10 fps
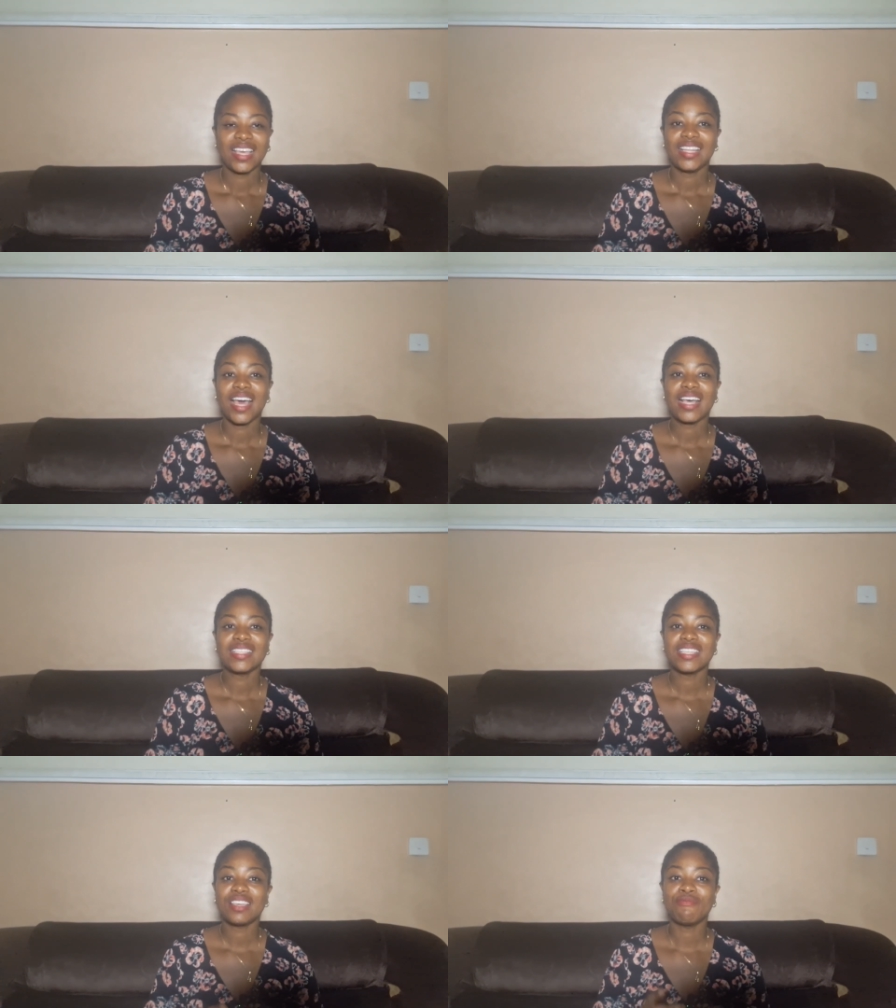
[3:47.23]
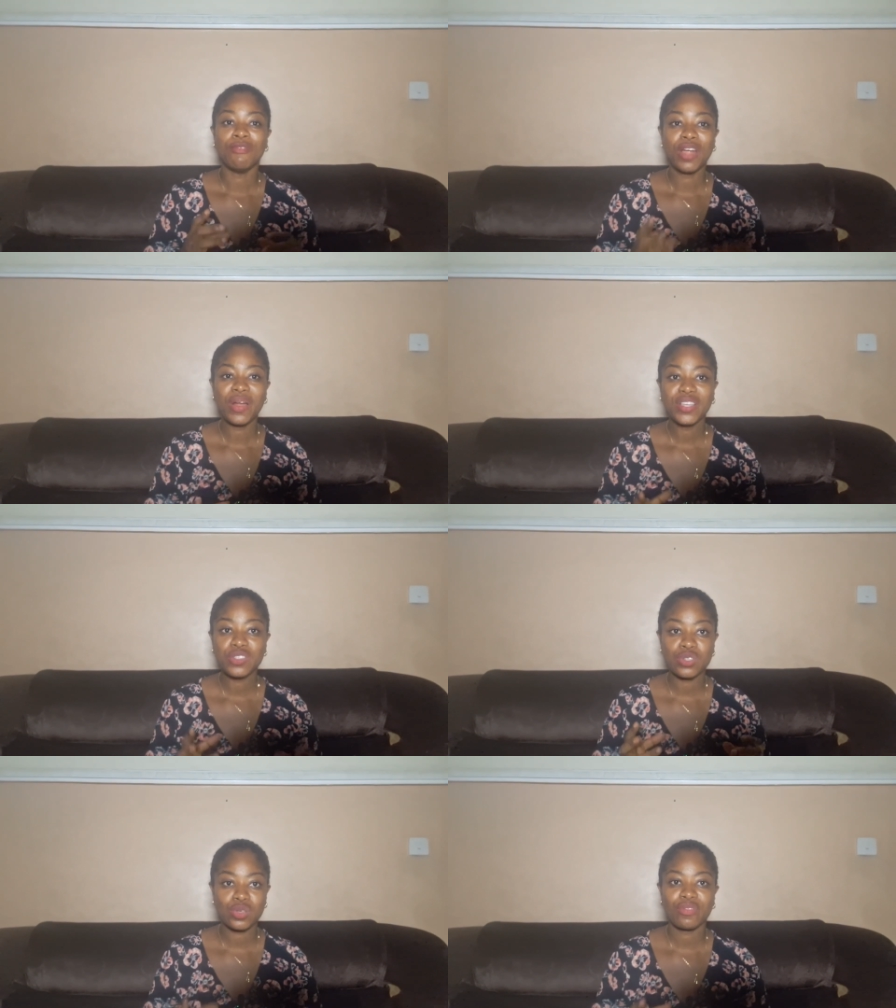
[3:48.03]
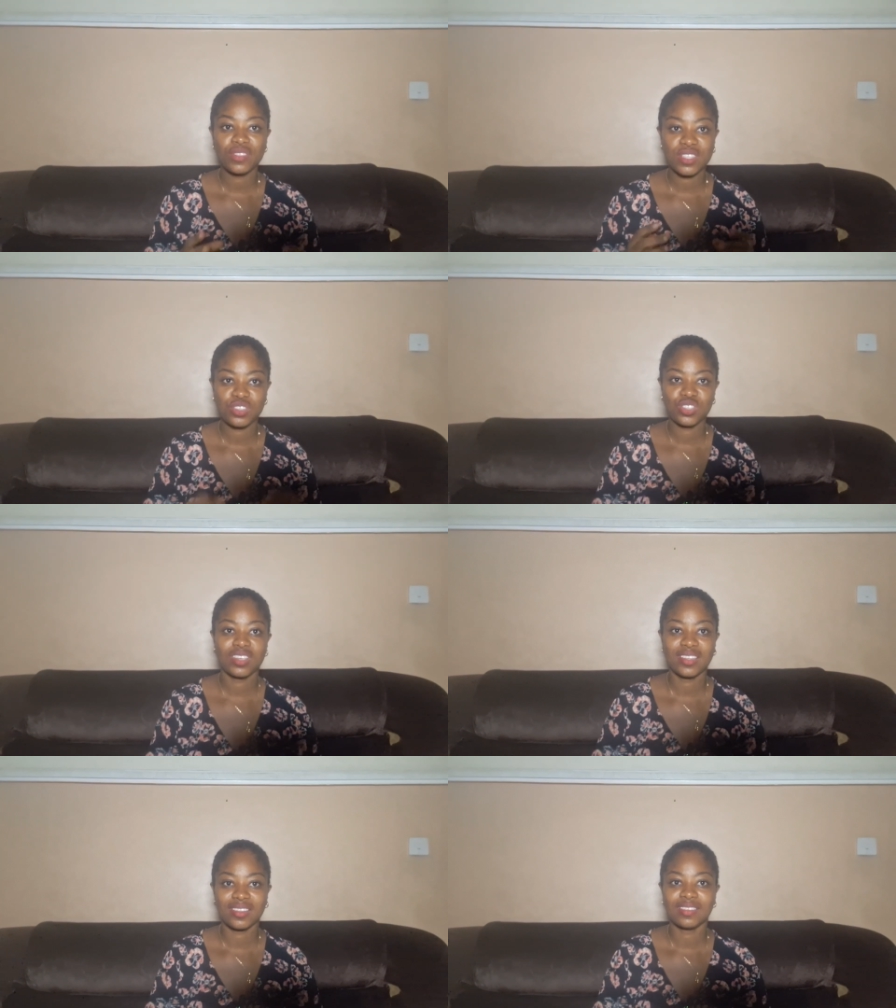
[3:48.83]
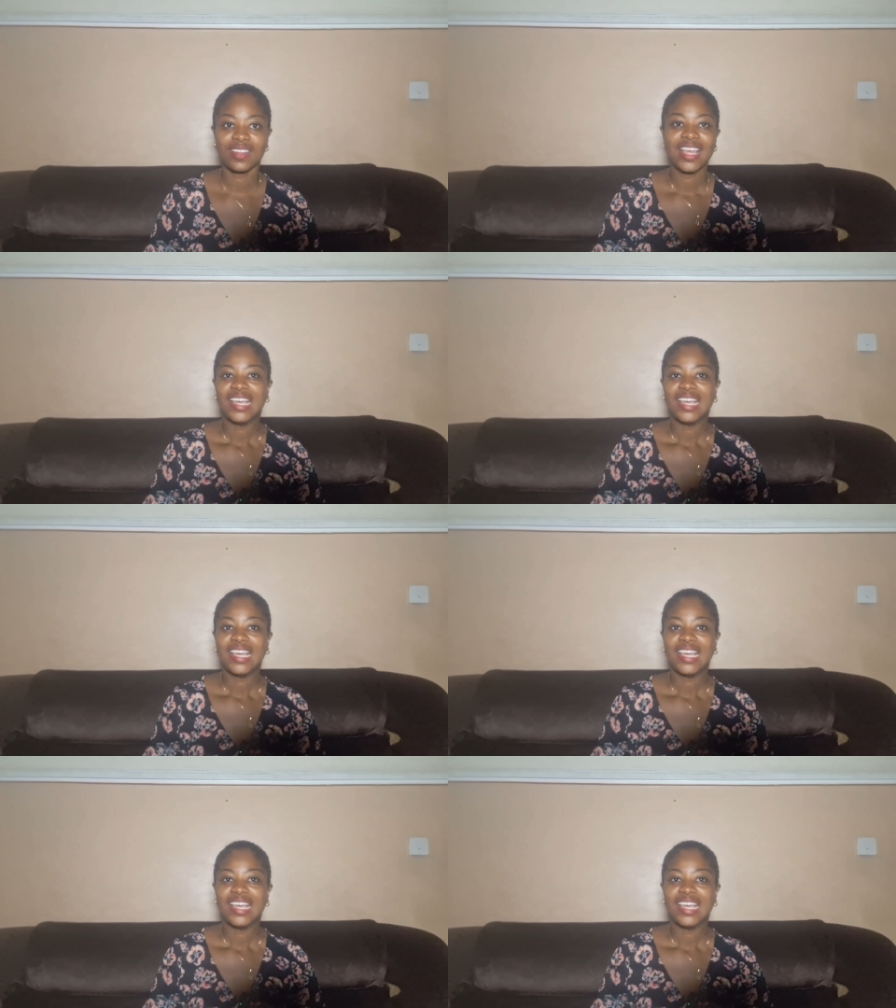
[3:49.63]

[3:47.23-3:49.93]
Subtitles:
It has a very soft shell